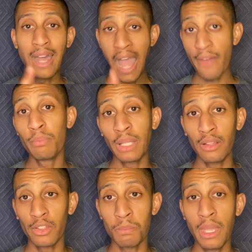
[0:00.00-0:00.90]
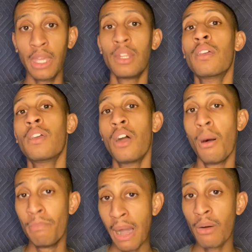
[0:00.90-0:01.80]
I have a playlist made
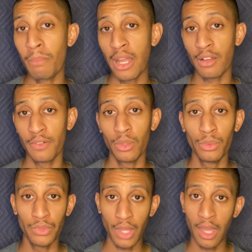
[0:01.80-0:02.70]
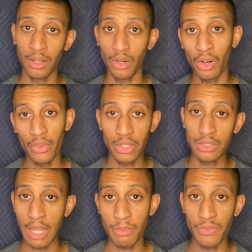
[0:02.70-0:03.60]
about microphones and all these
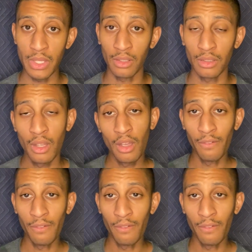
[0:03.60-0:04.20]
type of things.